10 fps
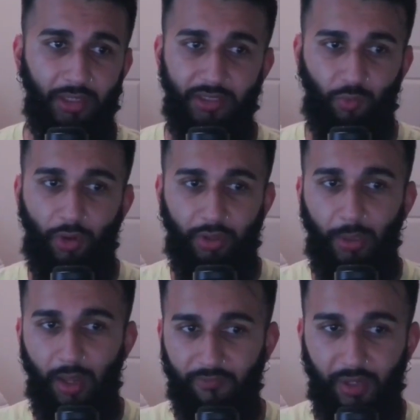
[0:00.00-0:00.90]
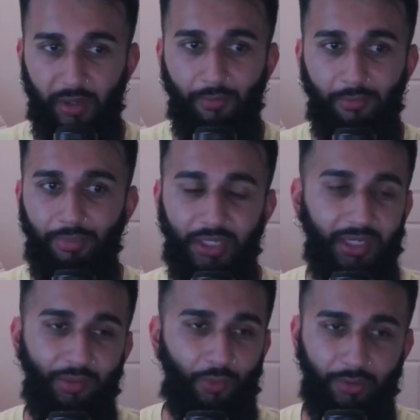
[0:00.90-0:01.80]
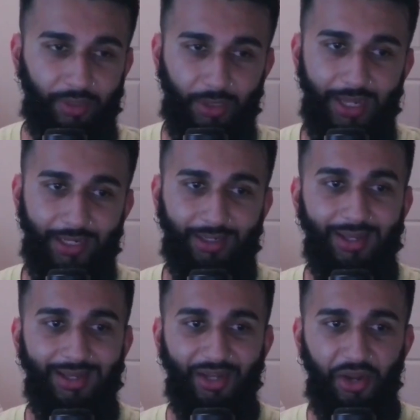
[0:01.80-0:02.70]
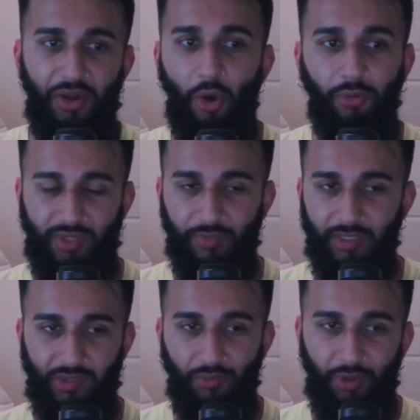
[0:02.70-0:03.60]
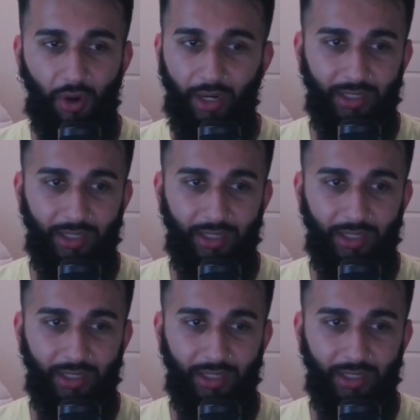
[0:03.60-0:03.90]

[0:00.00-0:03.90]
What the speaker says: He just wanted to love him, but he didn't want him to like know something so dark.